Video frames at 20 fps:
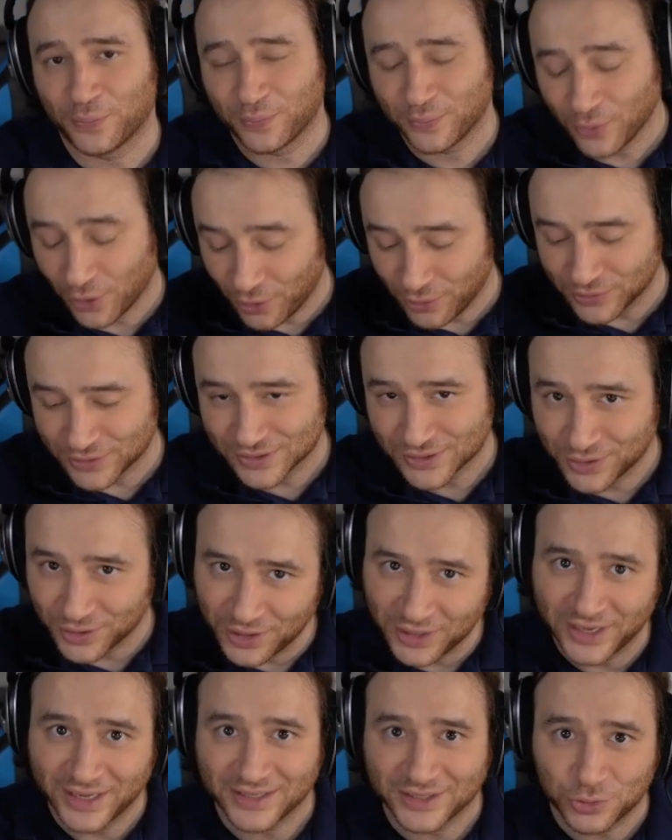Oh, it's going
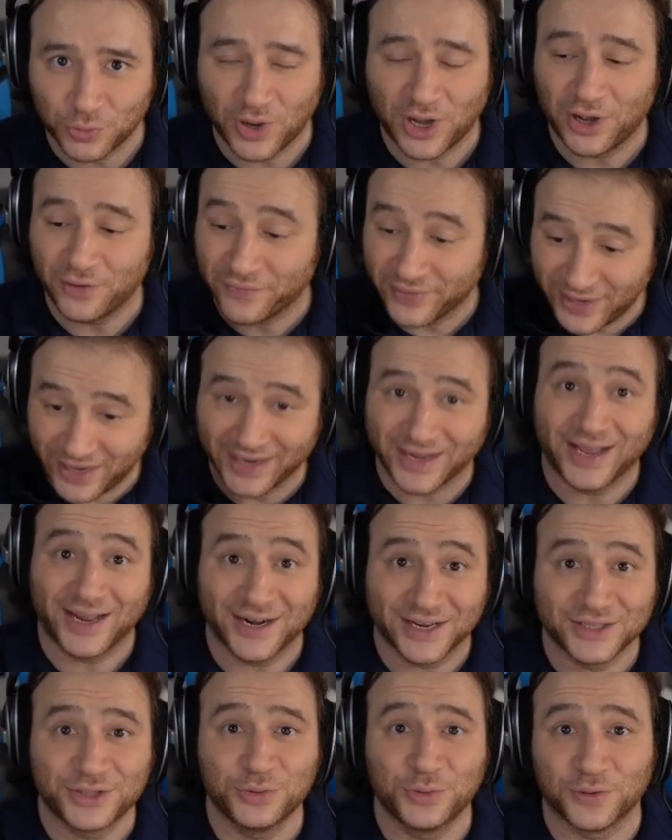to hit twelve and I got
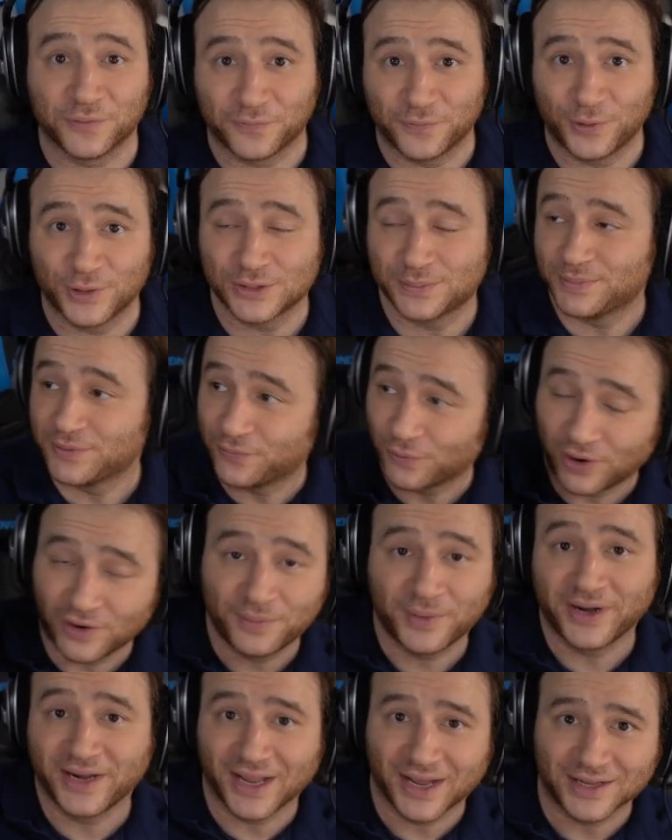to do it first before
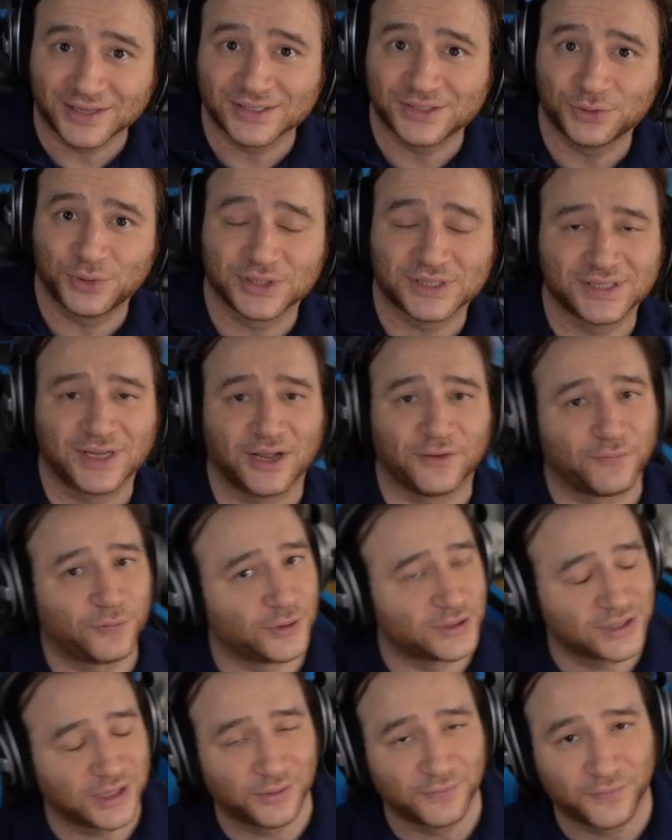everybody else do it. It's not
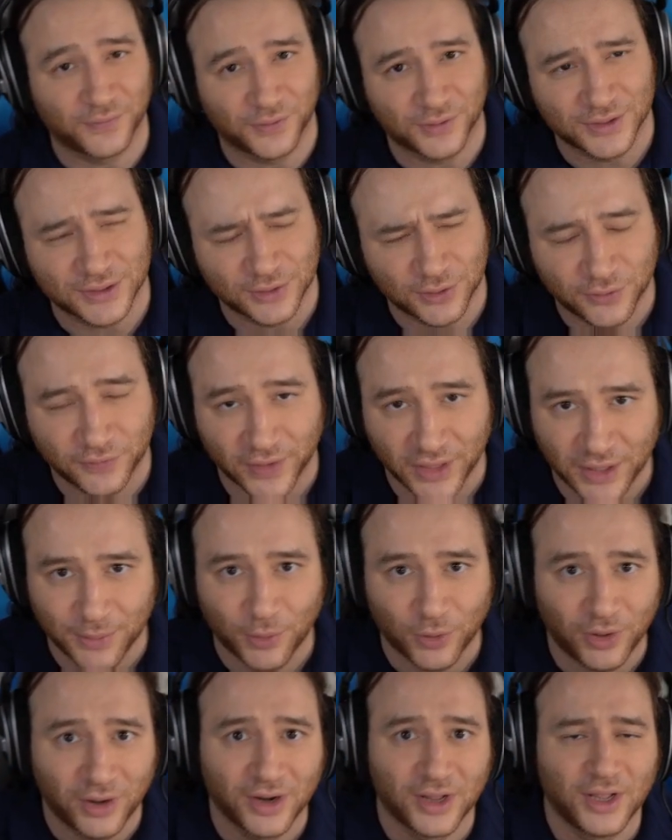first come, first serve
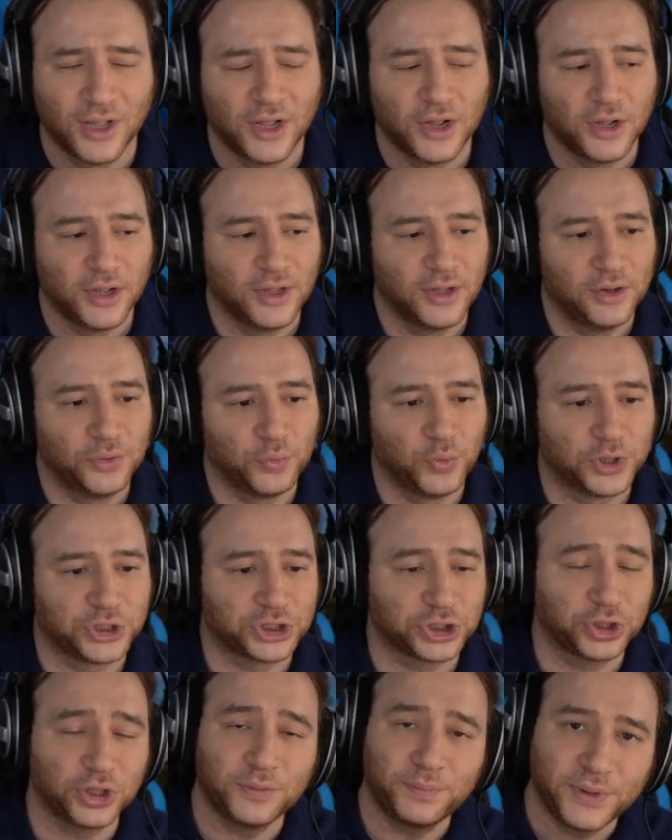anymore,
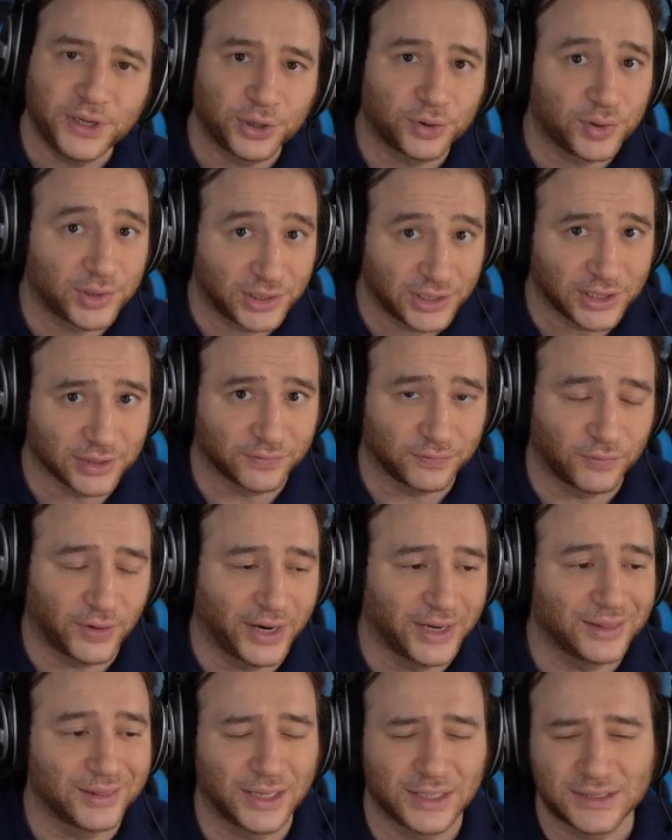which could be a relief,
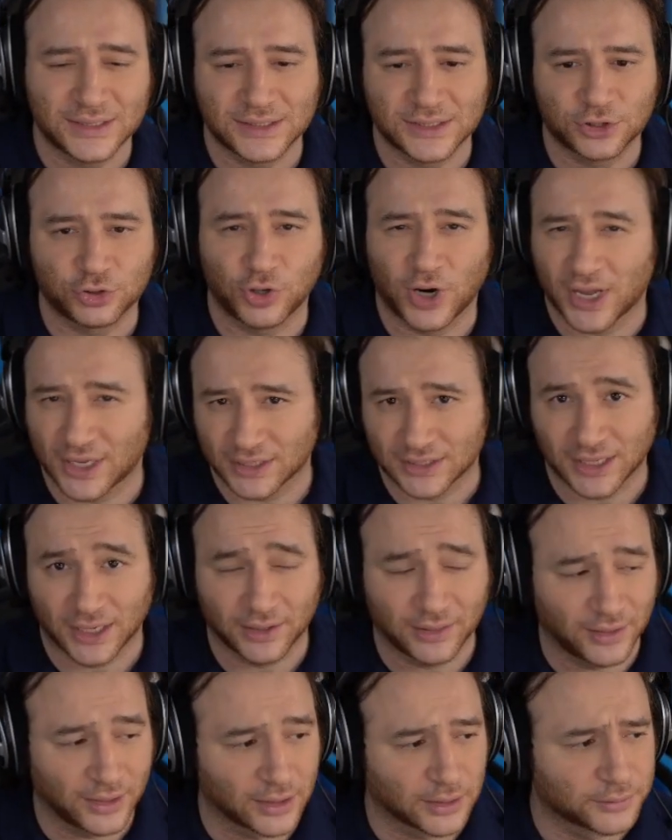right? Less stress, I
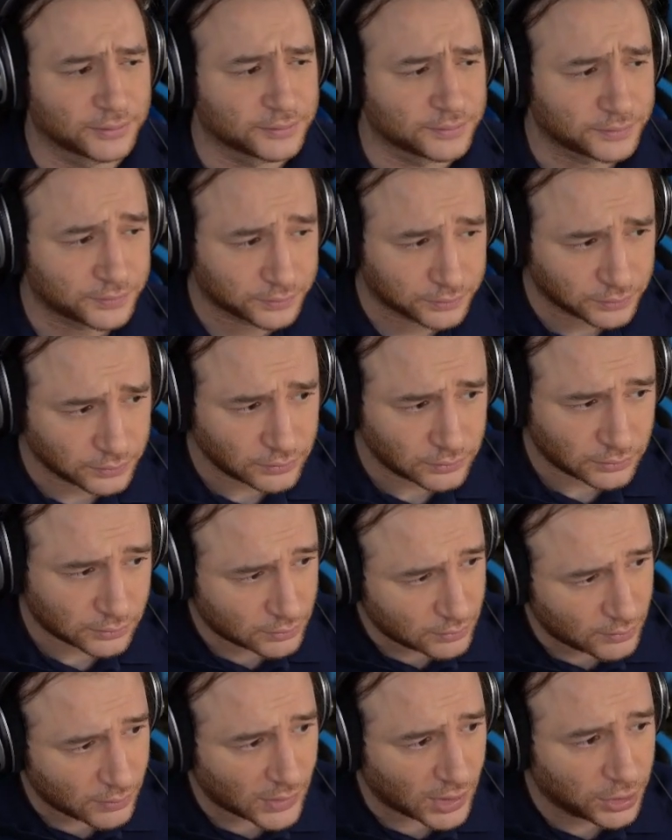think.
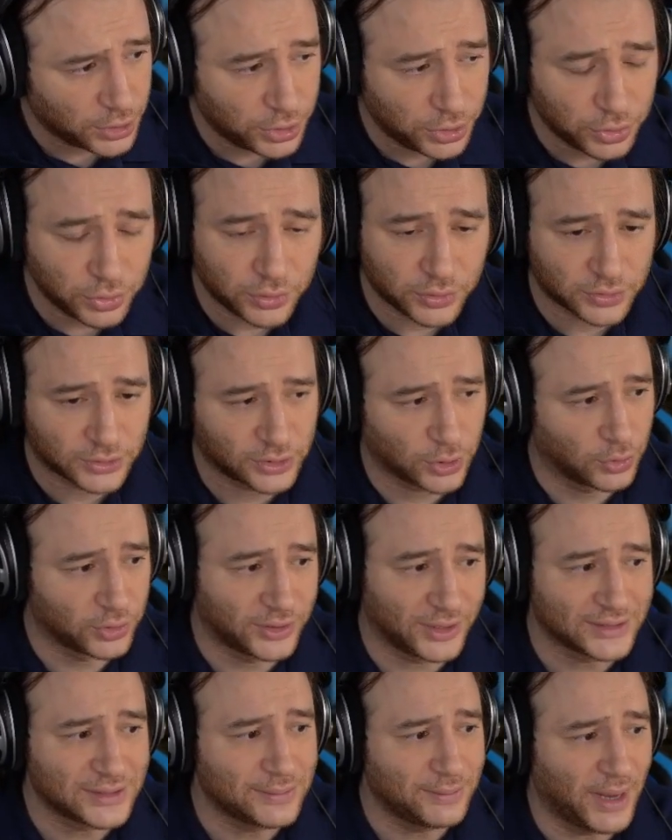You, so it
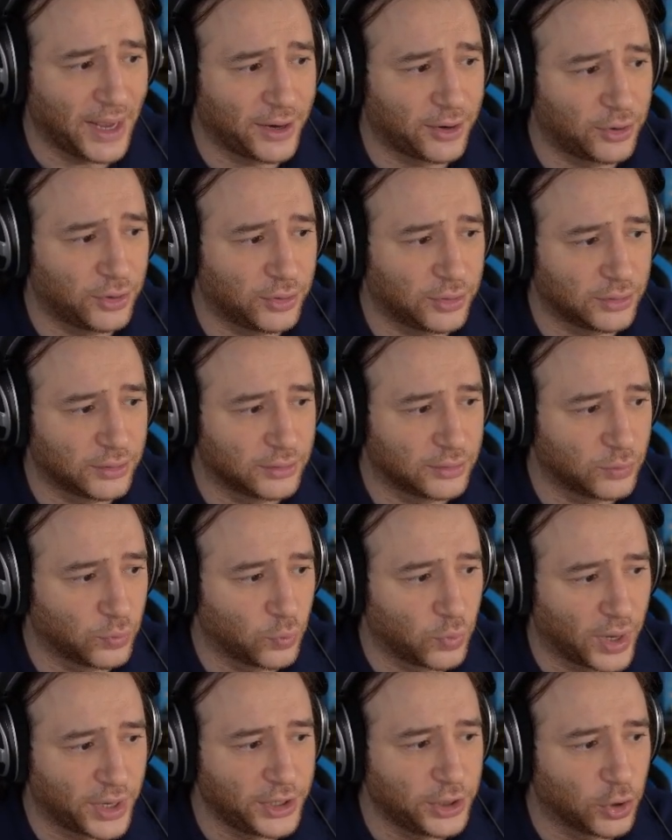doesn't matter
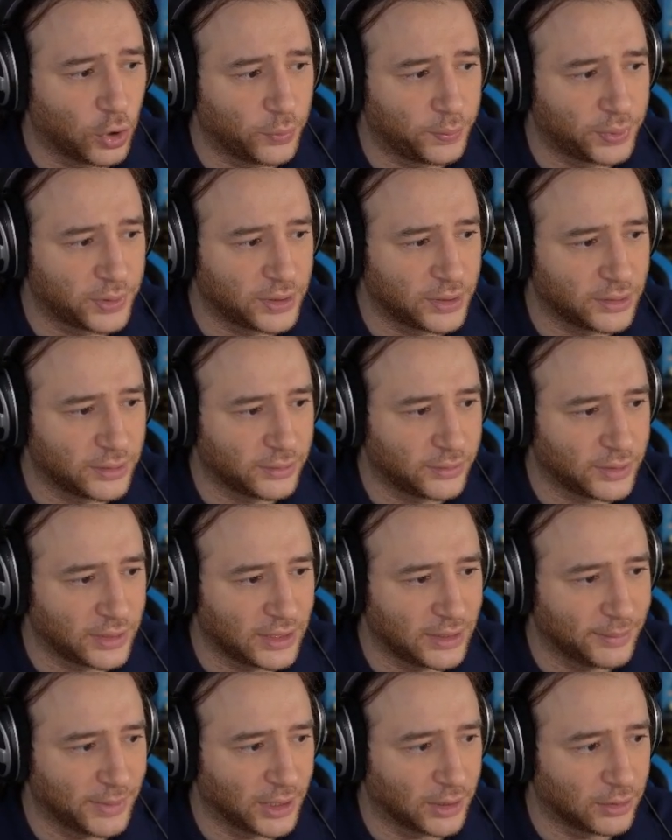when you open the
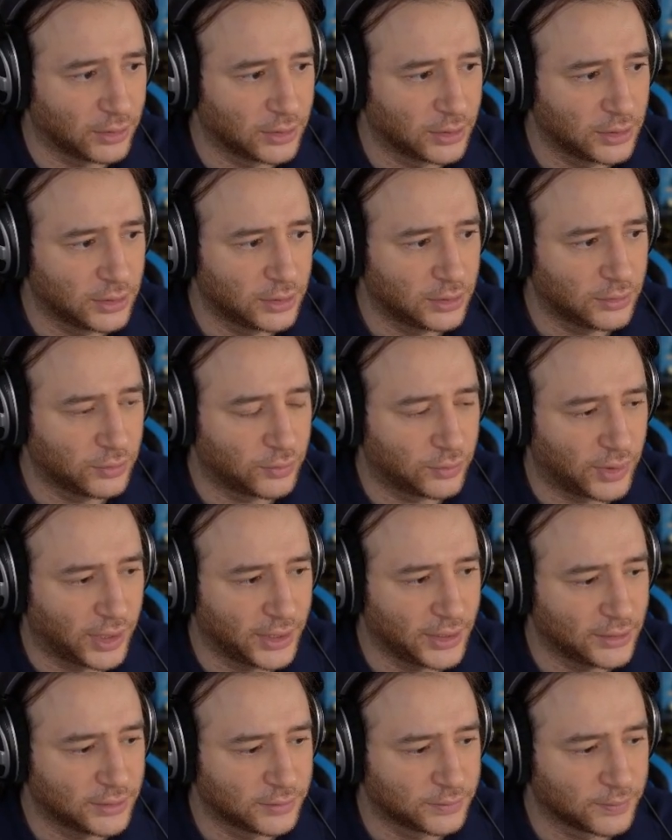email,
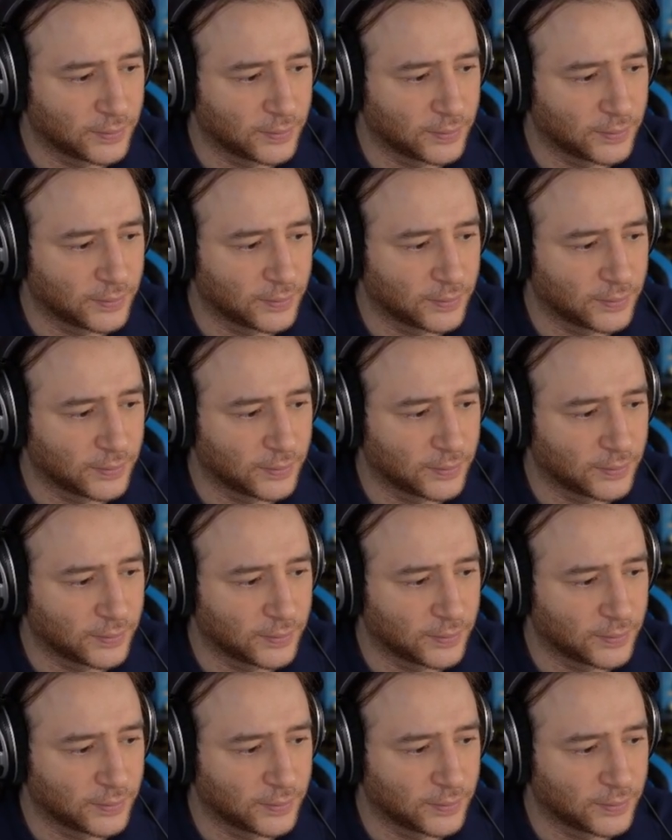right?